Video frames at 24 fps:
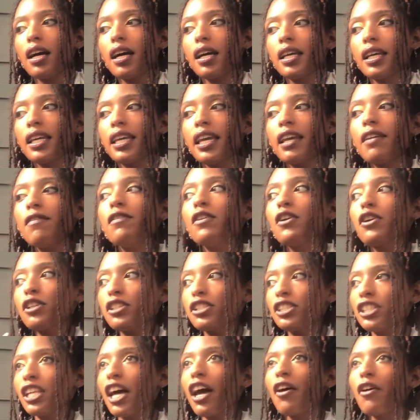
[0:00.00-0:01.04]
give
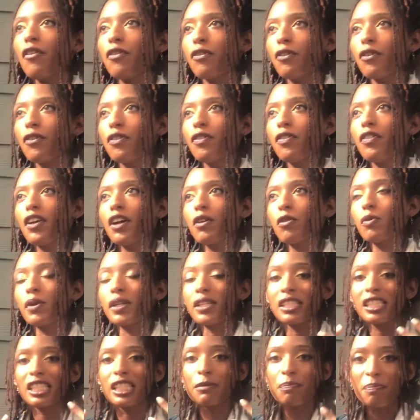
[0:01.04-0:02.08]
yourself the
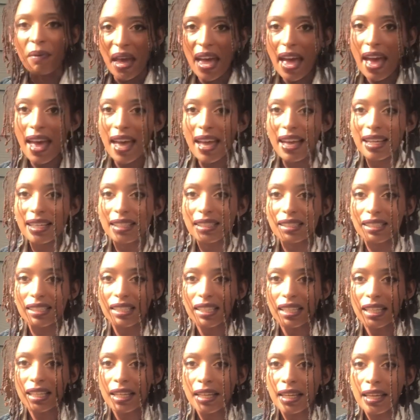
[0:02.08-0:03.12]
respect
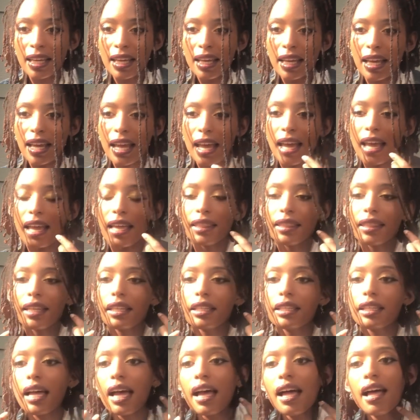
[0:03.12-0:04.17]
and the
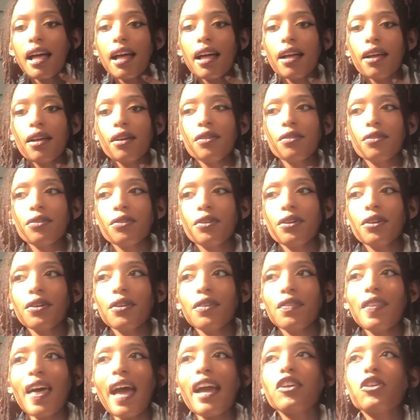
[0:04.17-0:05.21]
love
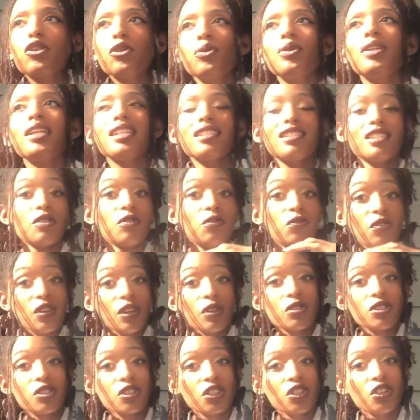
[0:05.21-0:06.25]
that you need to
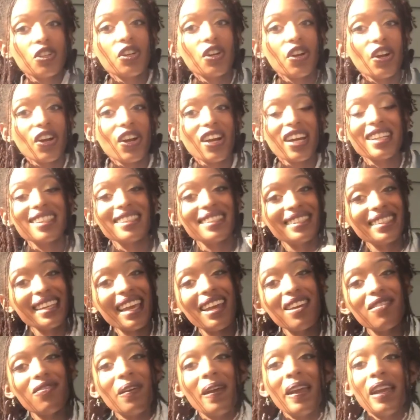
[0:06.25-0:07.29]
feel secure and
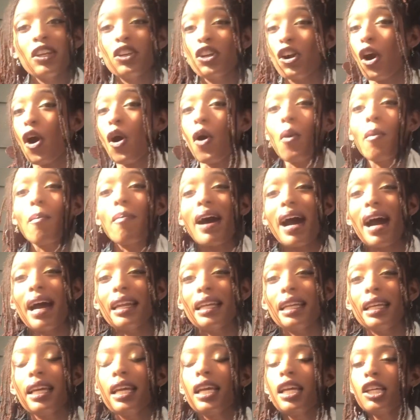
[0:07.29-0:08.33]
safe in your own
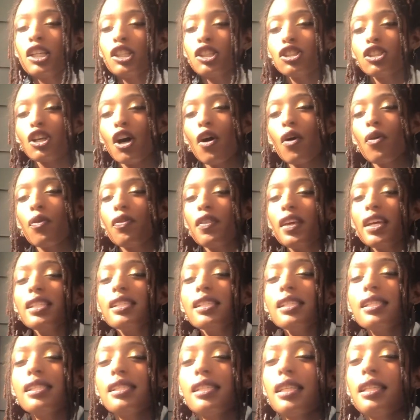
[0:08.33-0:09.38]
body. So this
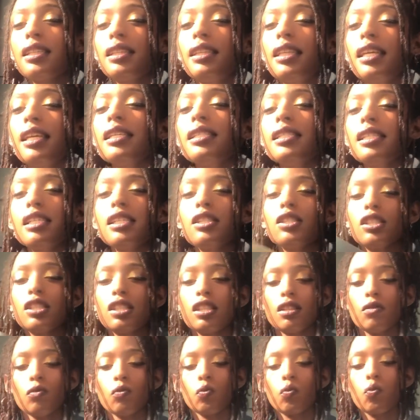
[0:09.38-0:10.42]
is
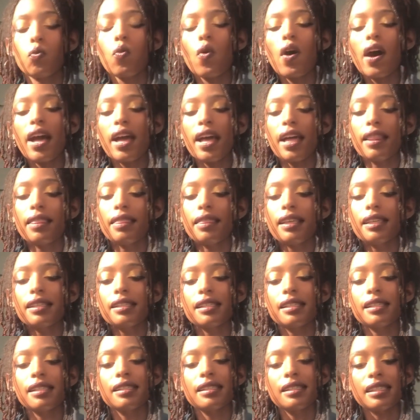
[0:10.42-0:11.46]
what this
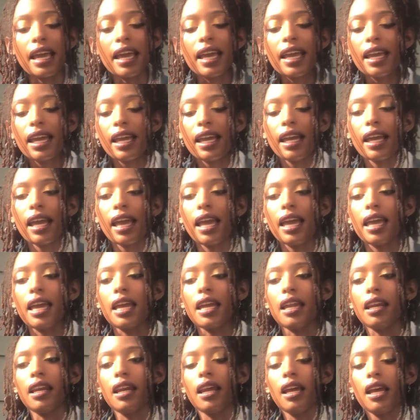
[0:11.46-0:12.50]
is saying. And